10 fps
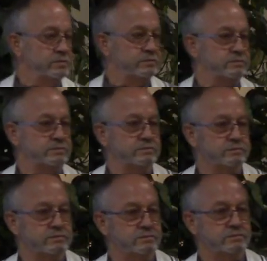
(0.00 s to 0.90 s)

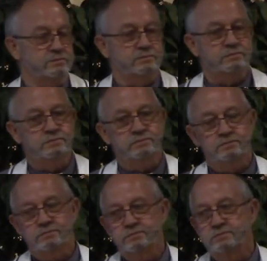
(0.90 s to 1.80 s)

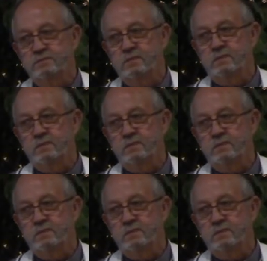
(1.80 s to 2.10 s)
Nobody speaks.